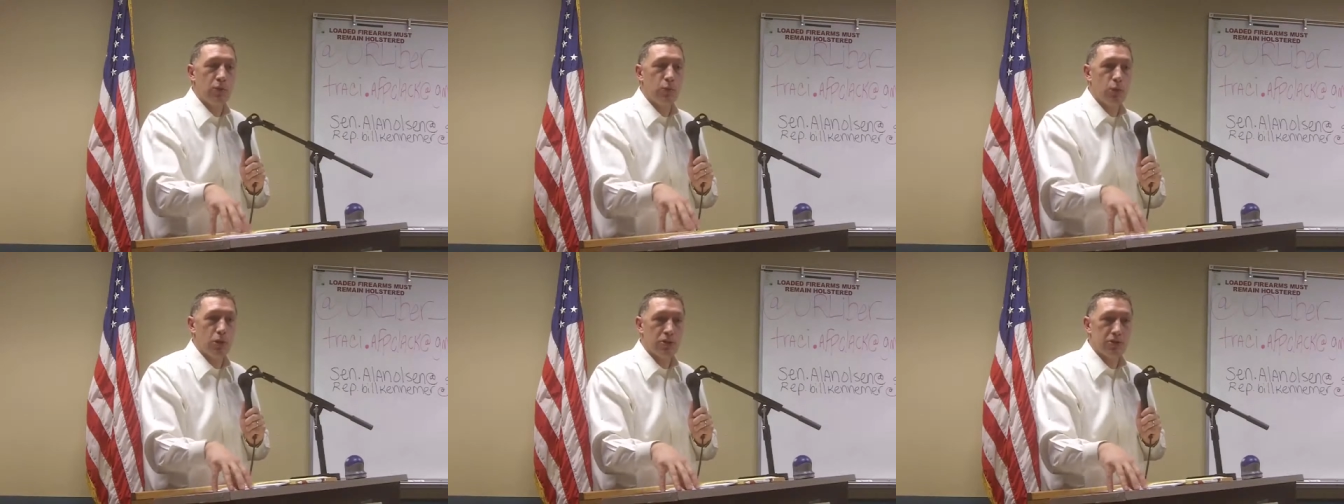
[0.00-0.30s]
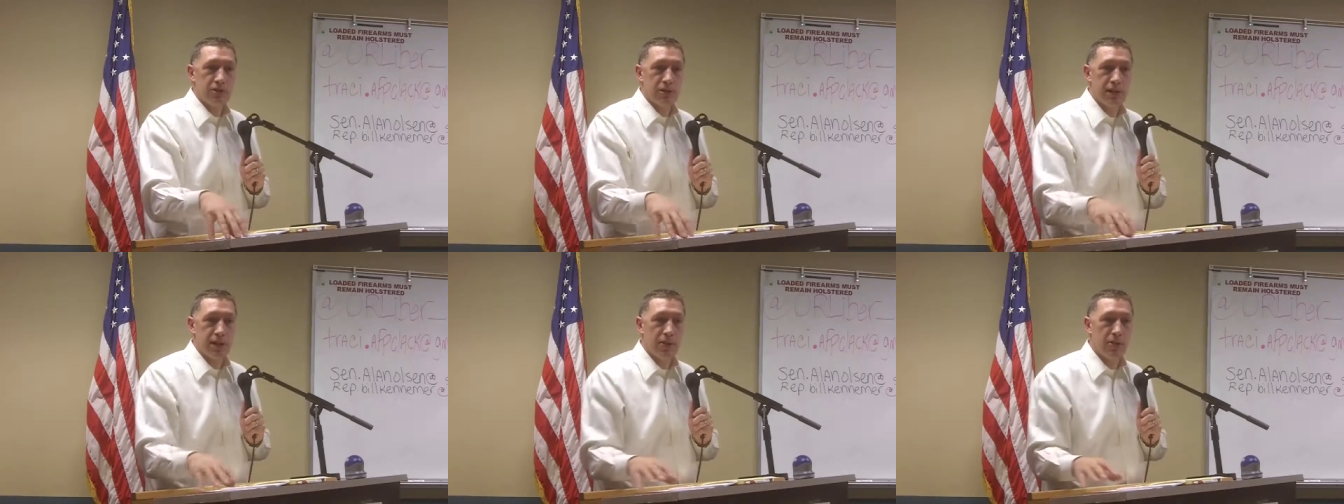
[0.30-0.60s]
can
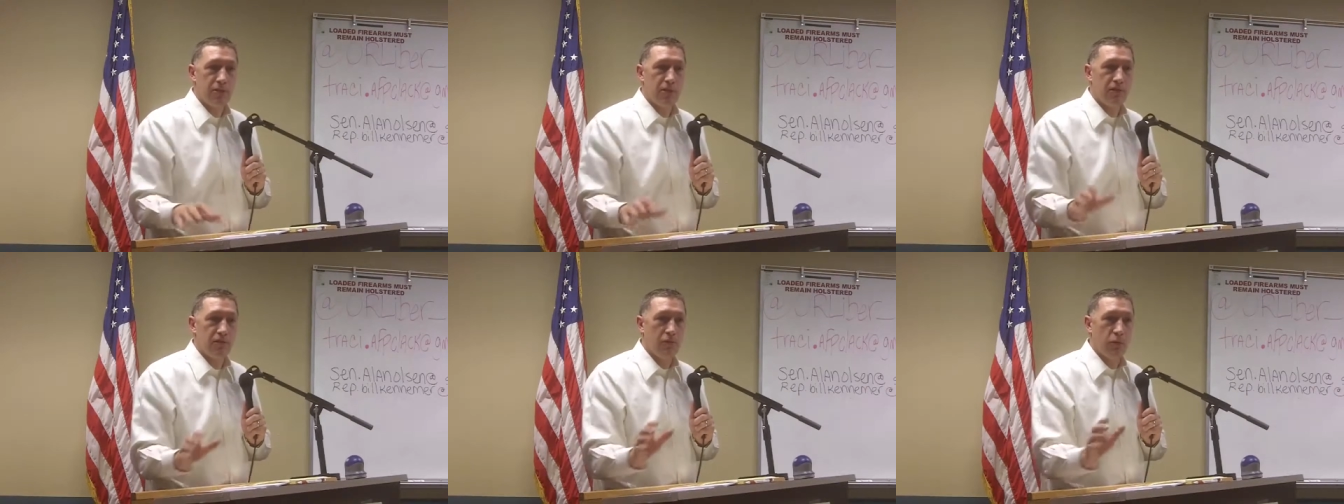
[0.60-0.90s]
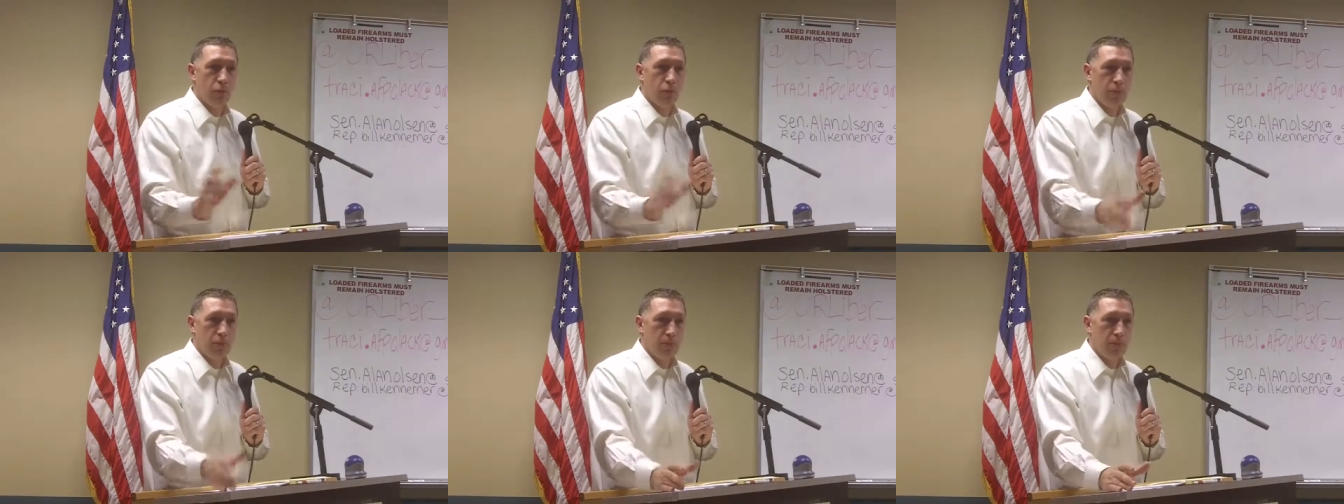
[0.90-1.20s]
work together to
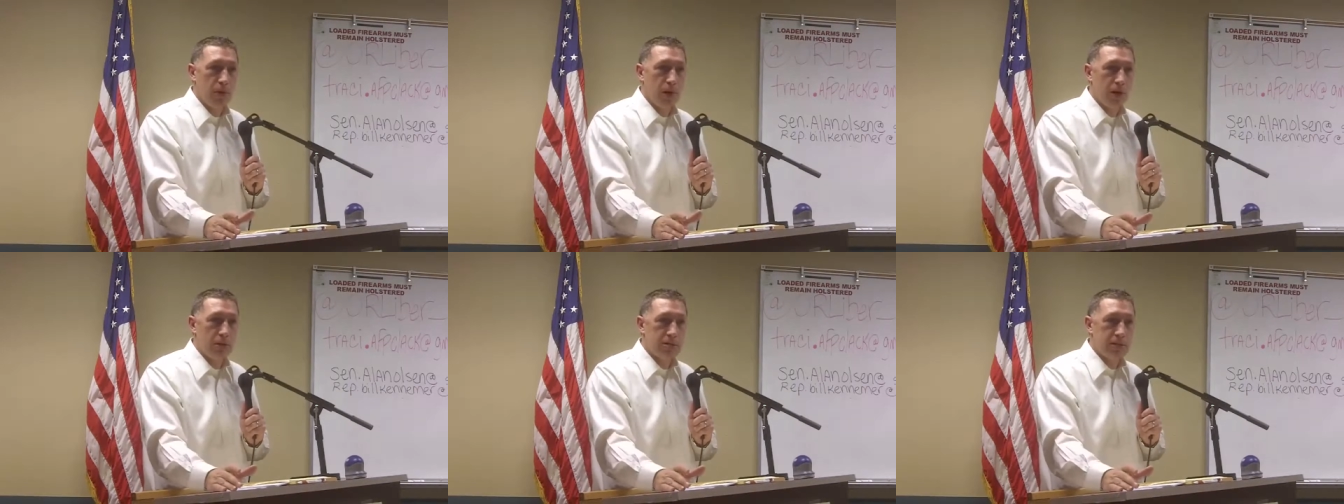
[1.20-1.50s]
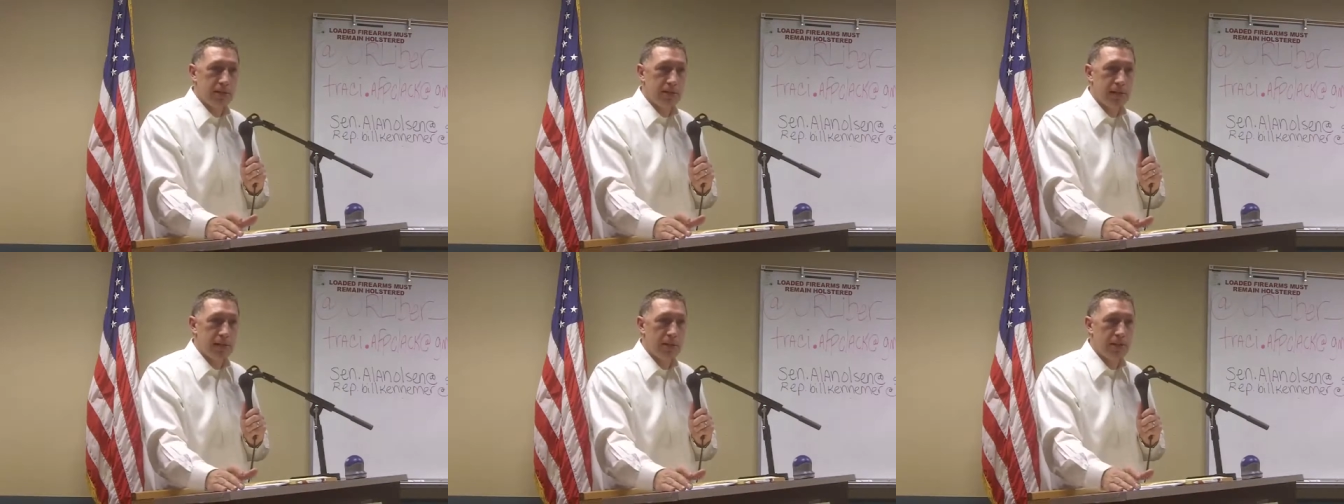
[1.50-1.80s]
forward the
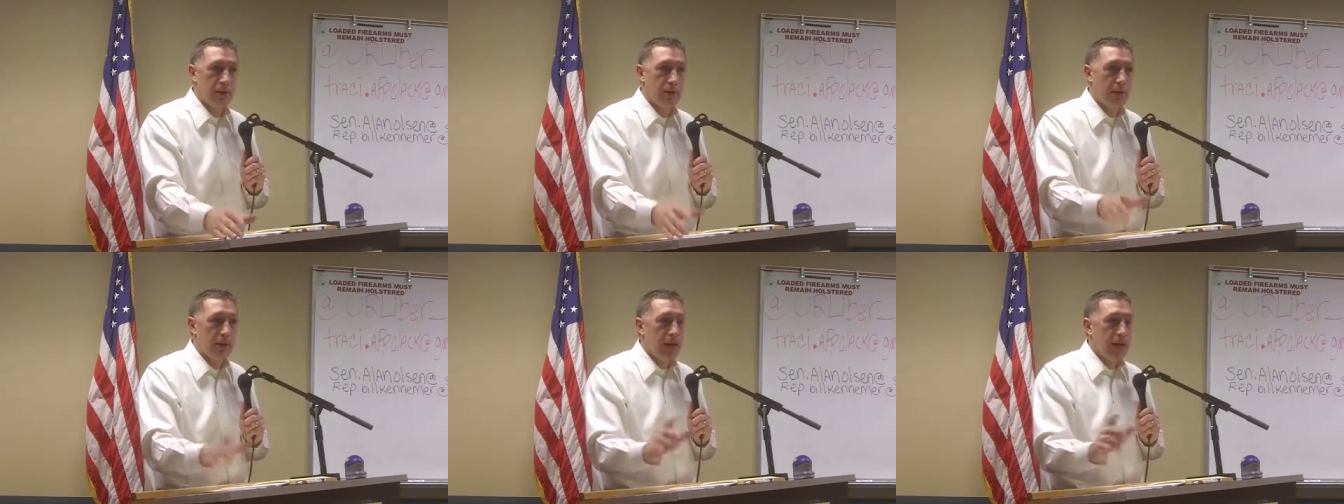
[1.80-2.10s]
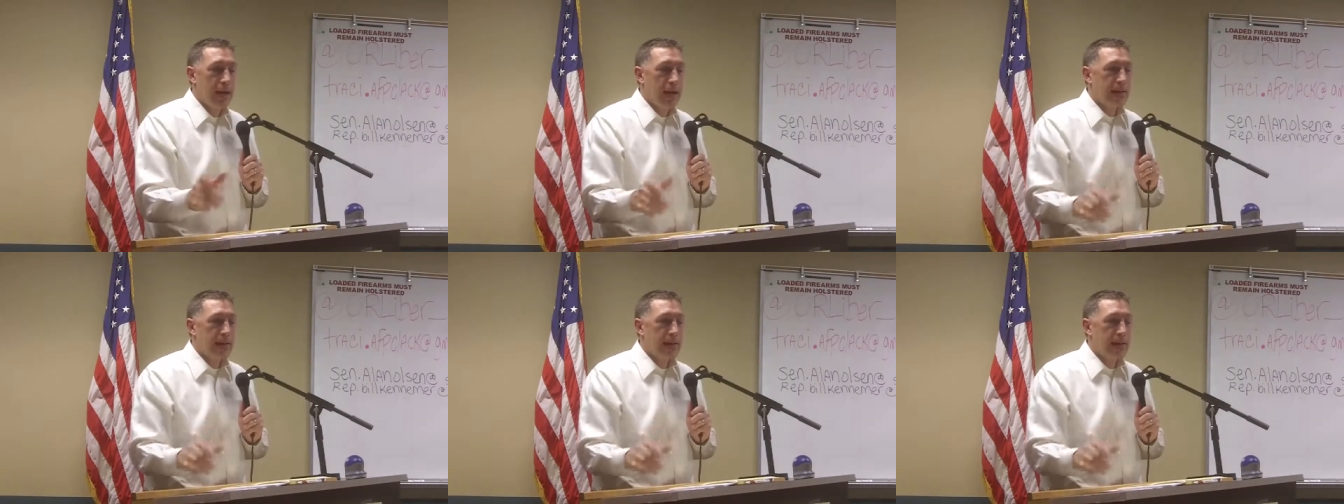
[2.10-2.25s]
ball together.